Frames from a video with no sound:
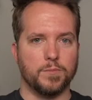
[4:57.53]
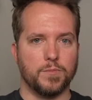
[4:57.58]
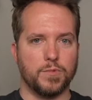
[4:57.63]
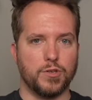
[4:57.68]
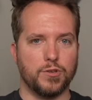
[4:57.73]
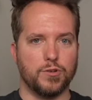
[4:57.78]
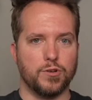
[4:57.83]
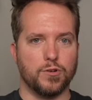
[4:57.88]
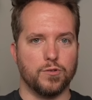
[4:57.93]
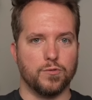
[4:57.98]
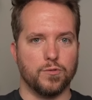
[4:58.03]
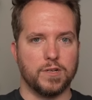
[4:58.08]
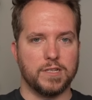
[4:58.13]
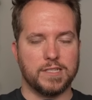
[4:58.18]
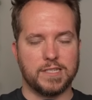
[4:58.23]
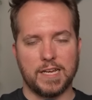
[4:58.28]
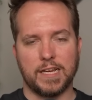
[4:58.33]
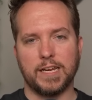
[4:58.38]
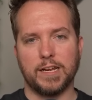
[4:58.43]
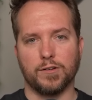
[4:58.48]
you know,
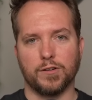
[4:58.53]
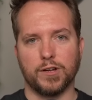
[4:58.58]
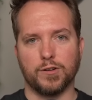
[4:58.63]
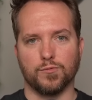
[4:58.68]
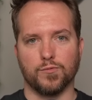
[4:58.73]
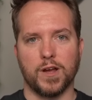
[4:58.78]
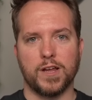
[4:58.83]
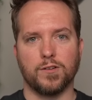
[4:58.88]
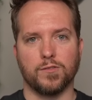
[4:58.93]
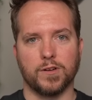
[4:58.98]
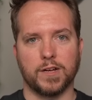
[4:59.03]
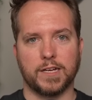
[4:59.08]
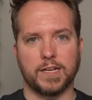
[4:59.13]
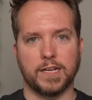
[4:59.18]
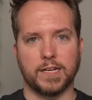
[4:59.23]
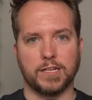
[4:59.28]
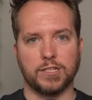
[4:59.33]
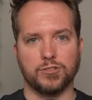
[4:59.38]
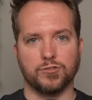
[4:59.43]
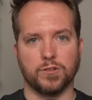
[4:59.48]
incendiary rhetoric
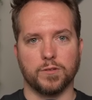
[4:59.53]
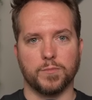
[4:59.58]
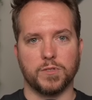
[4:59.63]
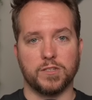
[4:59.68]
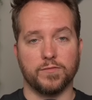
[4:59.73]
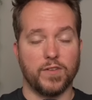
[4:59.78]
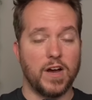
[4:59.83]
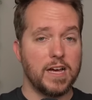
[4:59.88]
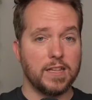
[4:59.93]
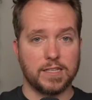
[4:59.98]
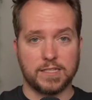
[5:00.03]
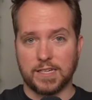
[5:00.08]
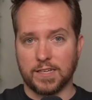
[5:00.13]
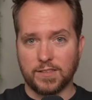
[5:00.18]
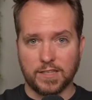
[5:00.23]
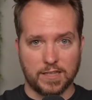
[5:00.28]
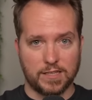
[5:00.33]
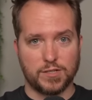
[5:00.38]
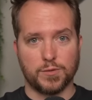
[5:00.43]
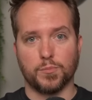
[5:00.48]
can contribute to violence, I
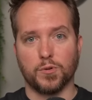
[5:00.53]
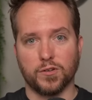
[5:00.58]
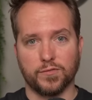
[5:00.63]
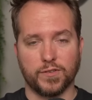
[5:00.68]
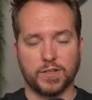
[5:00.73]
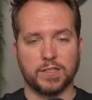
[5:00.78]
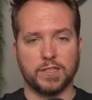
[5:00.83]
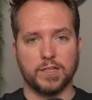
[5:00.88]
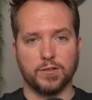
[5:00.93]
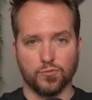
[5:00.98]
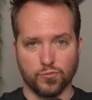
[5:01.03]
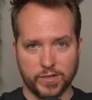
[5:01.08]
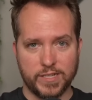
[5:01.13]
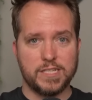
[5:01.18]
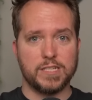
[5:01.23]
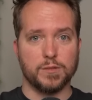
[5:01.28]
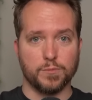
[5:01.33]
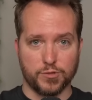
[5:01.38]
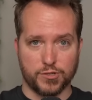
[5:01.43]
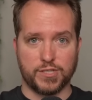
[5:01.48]
think that's a perfectly
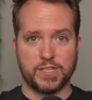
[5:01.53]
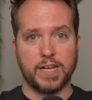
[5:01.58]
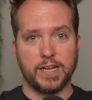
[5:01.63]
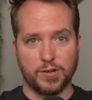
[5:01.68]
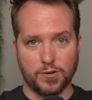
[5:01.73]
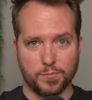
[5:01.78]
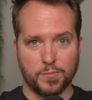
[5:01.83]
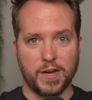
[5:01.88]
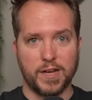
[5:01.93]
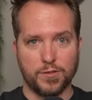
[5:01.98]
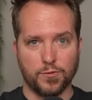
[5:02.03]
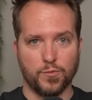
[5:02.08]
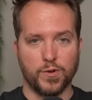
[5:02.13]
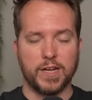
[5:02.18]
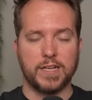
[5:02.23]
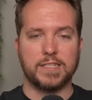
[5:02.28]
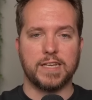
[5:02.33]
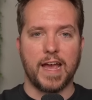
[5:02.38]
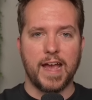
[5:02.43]
reasonable standard, by the way,